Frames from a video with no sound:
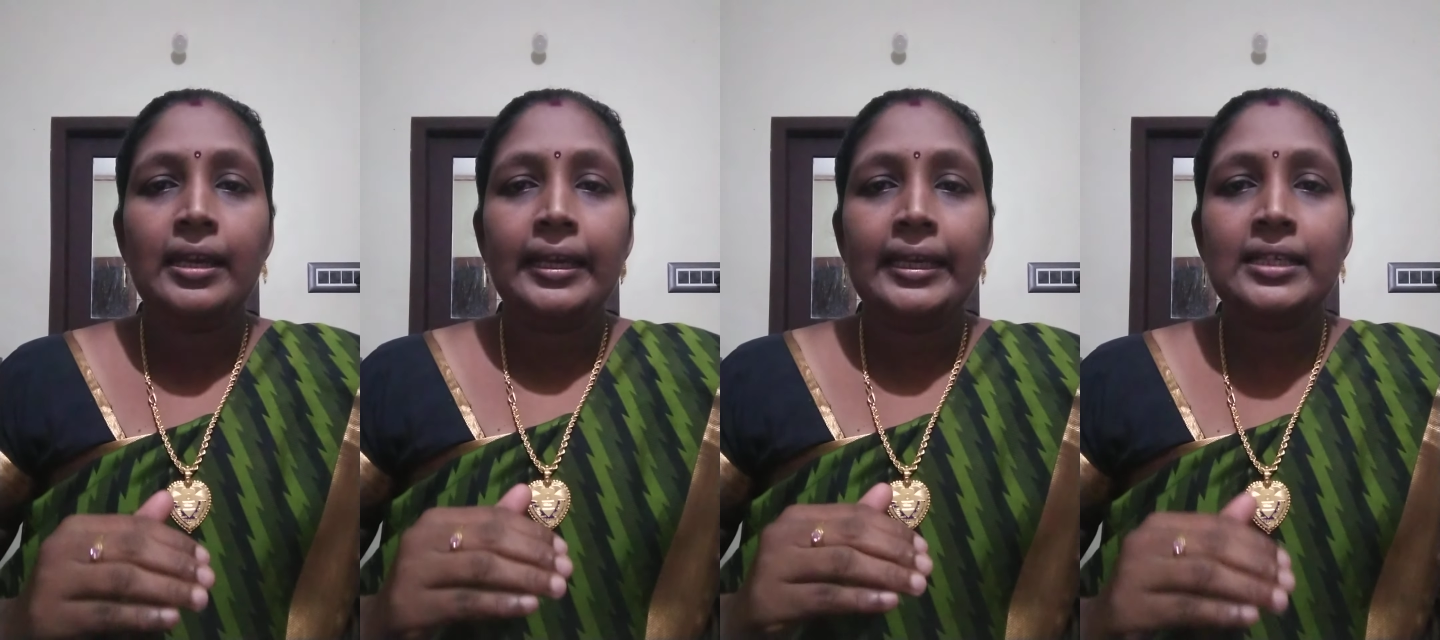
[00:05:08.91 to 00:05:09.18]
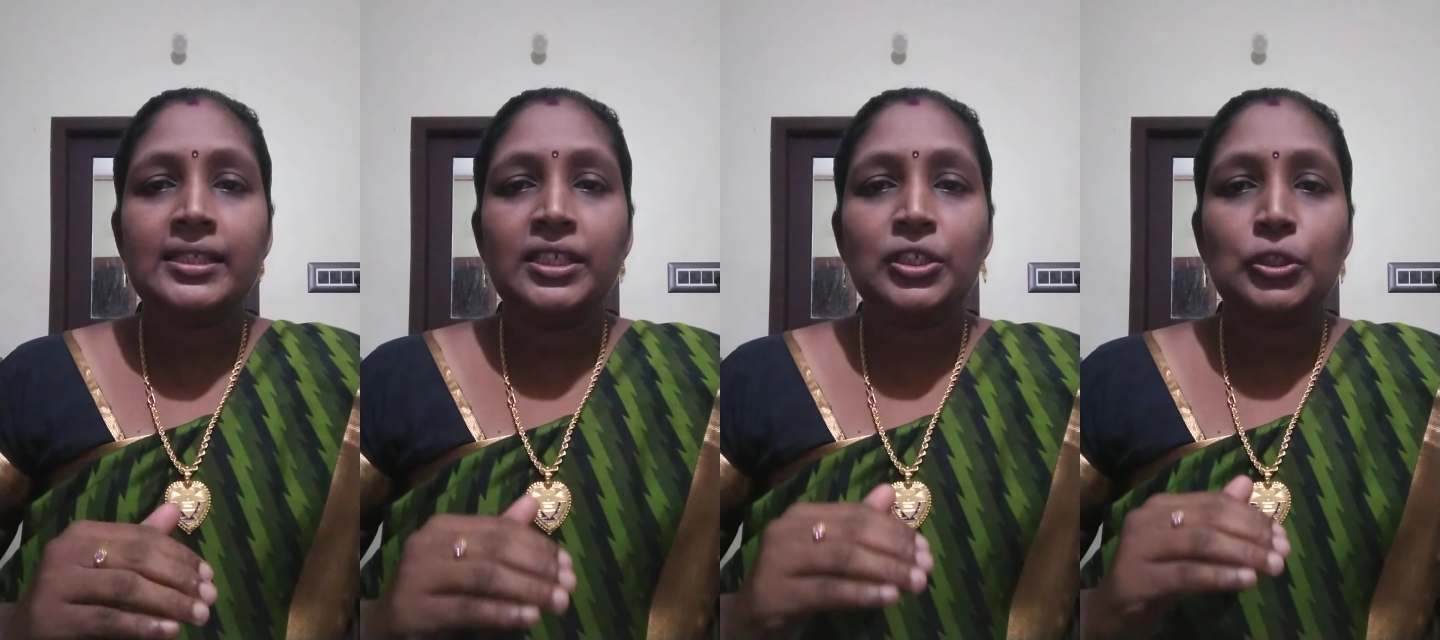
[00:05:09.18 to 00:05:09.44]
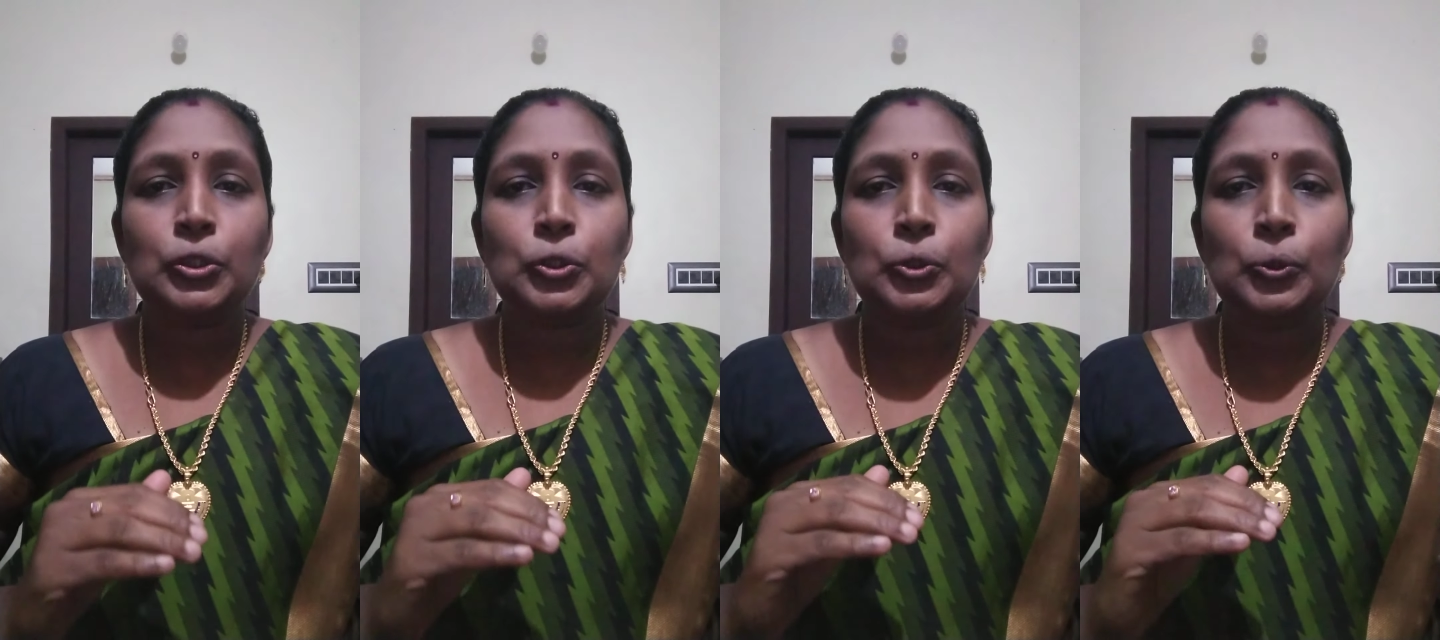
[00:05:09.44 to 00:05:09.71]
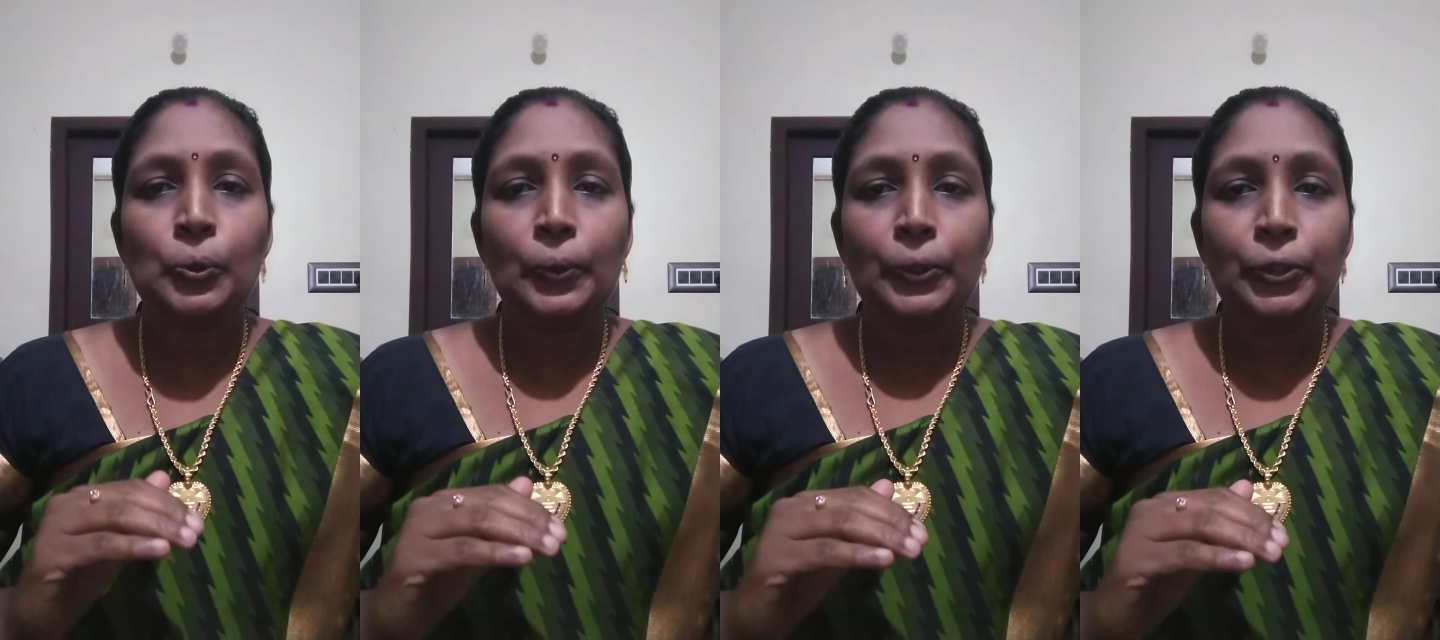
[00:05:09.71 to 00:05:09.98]
is it
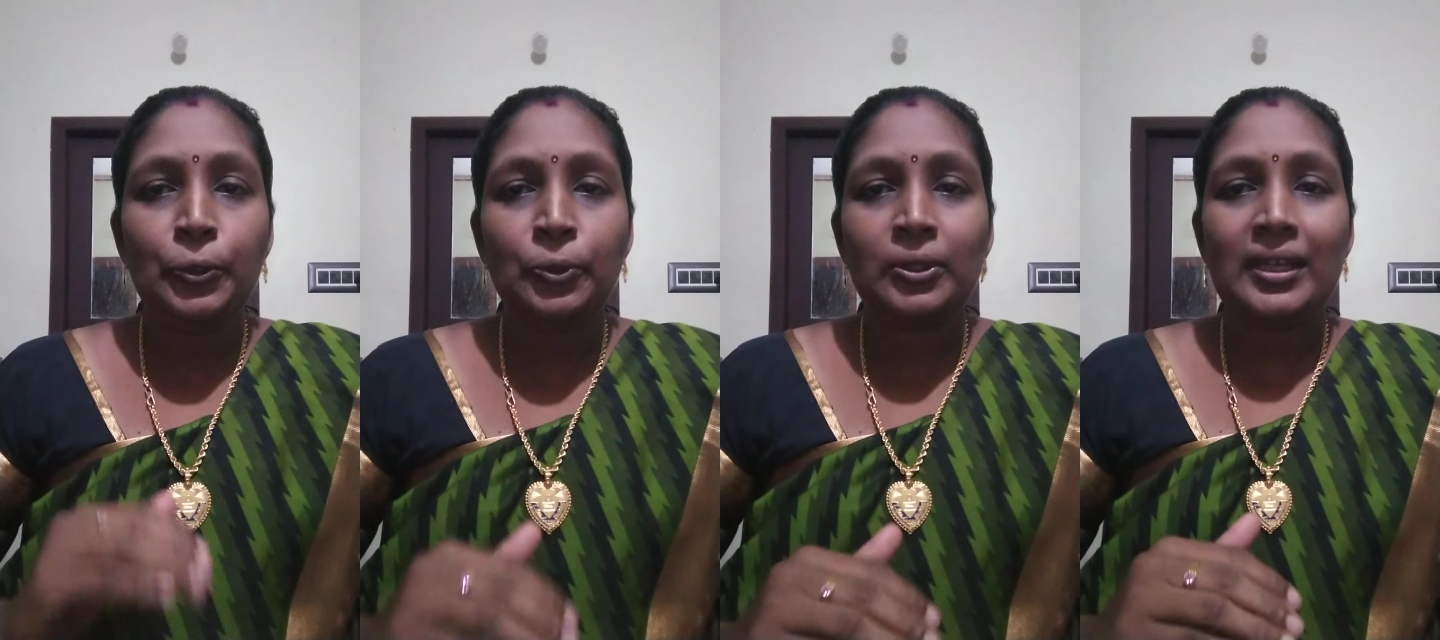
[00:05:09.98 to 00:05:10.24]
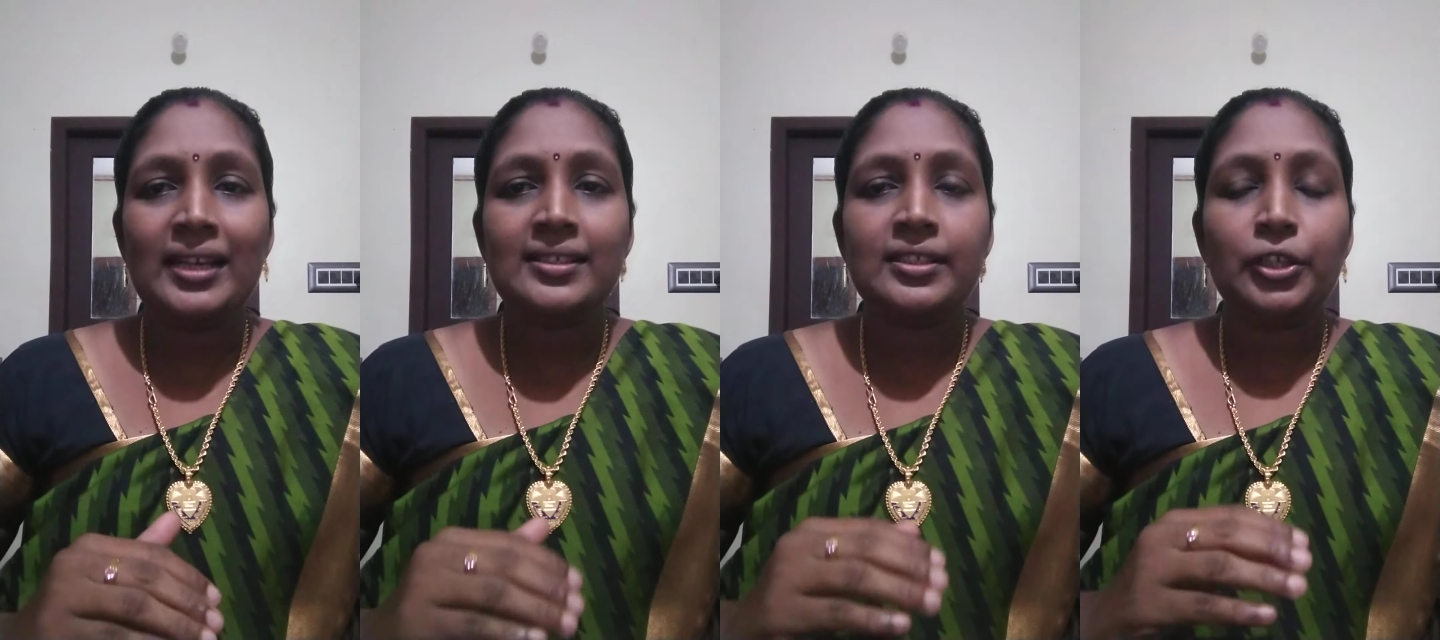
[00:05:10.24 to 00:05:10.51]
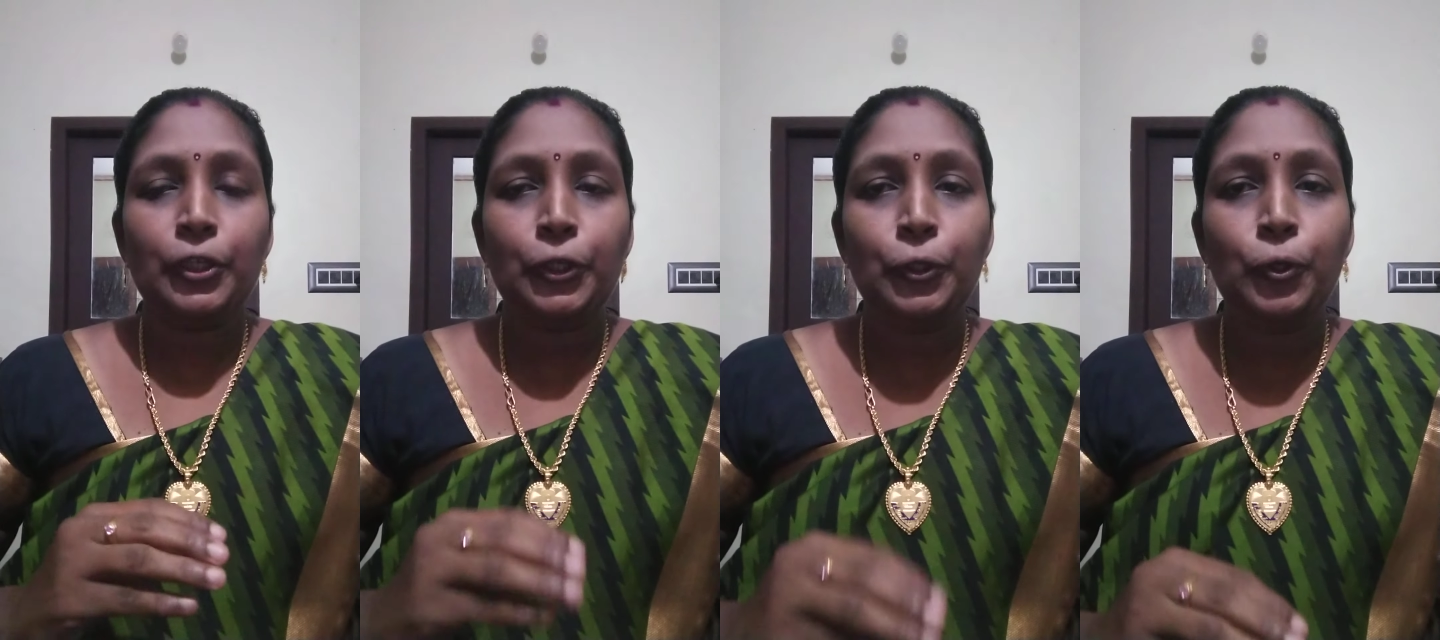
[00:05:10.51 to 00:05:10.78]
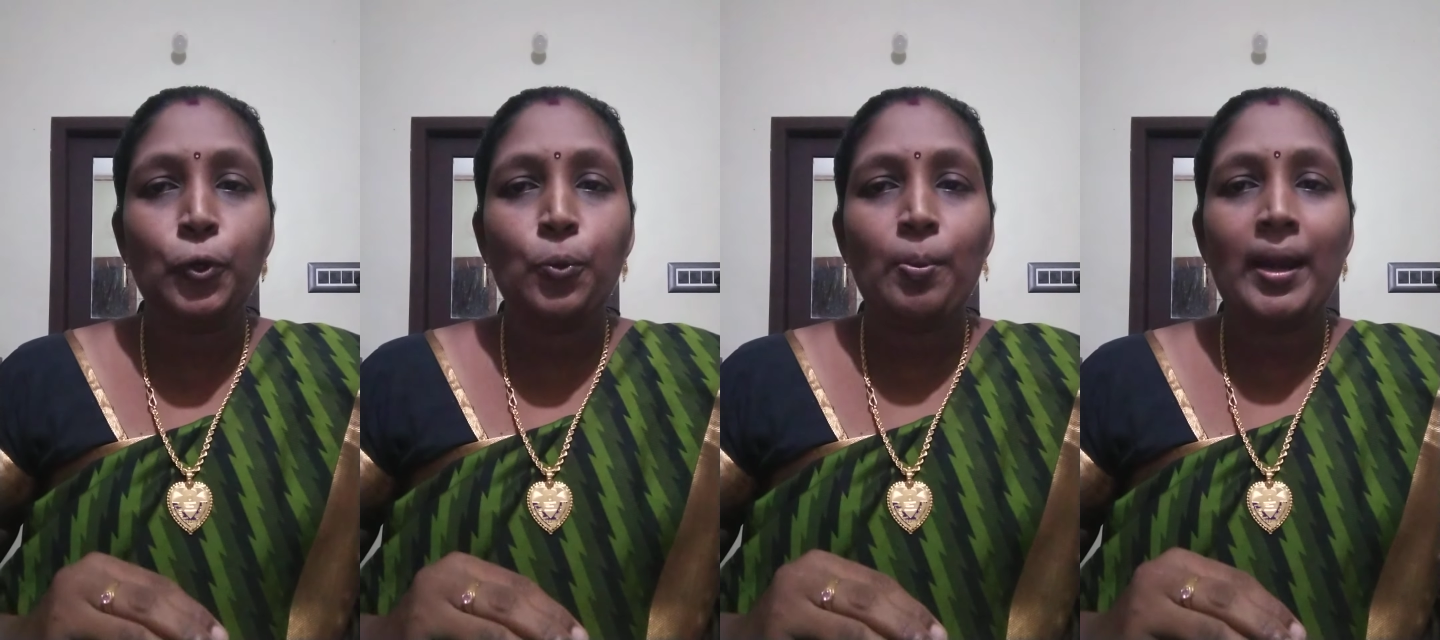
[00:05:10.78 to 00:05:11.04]
to utilize
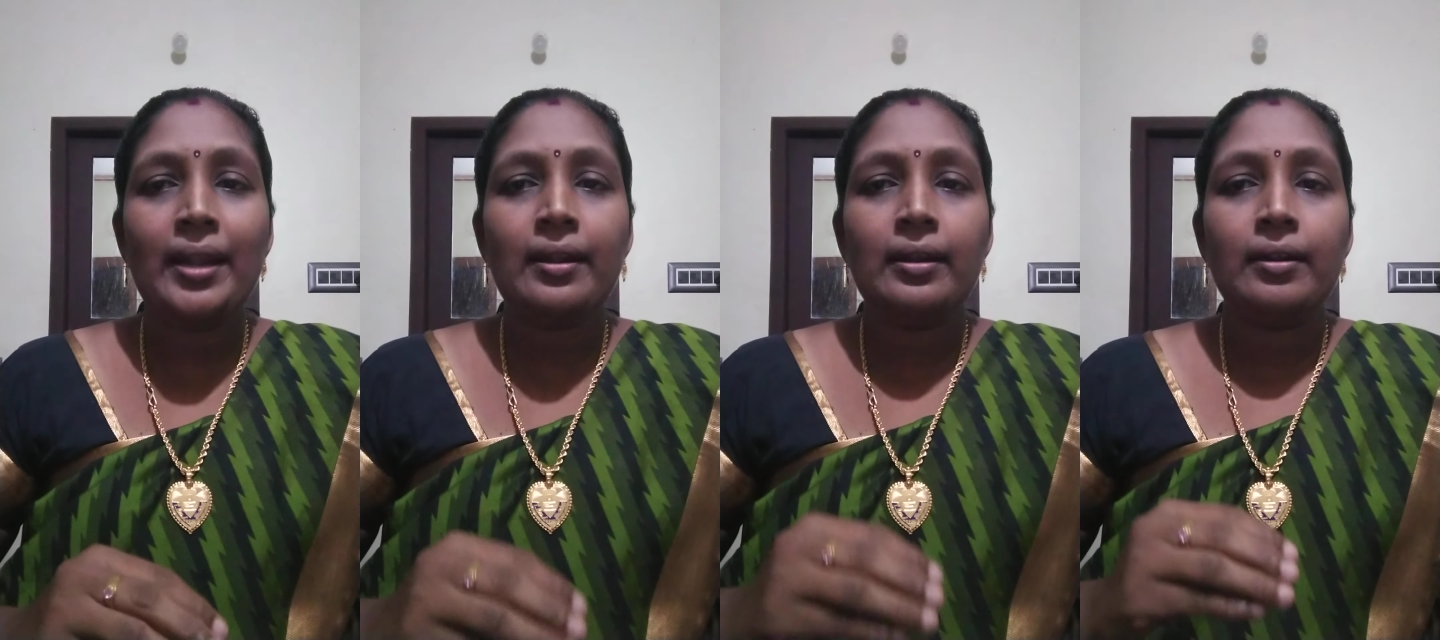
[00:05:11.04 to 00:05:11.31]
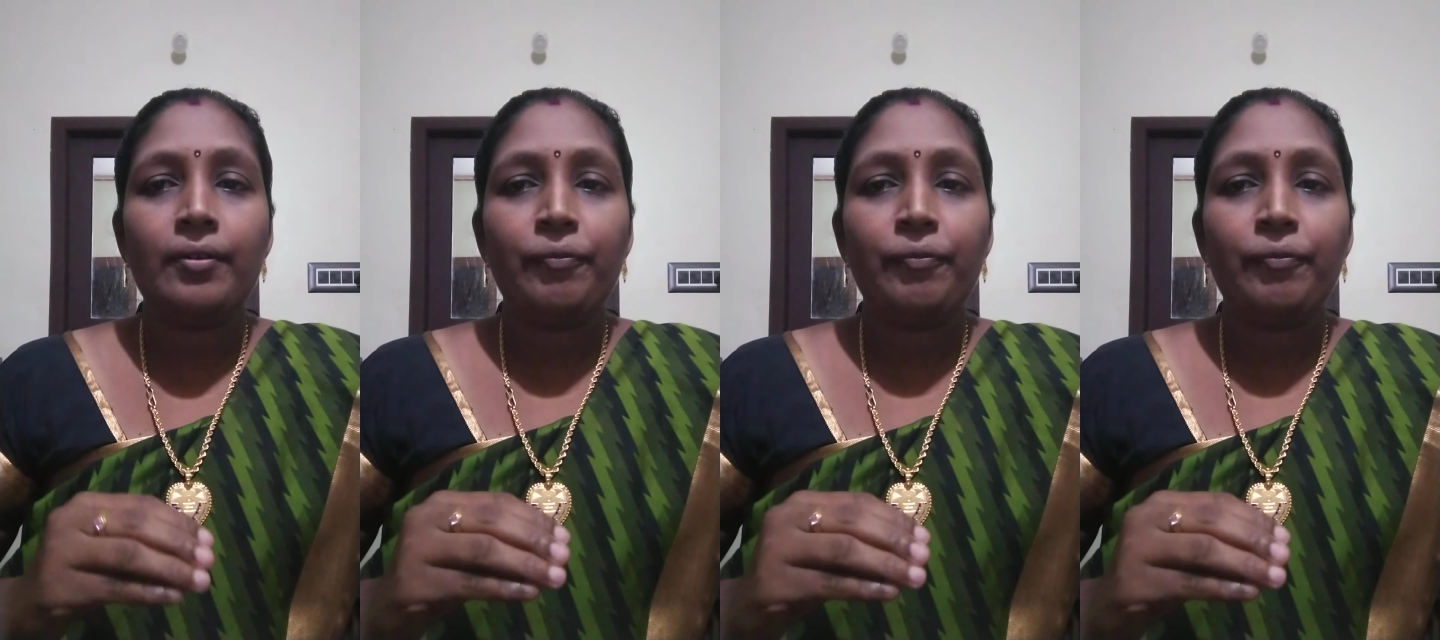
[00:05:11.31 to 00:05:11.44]
human,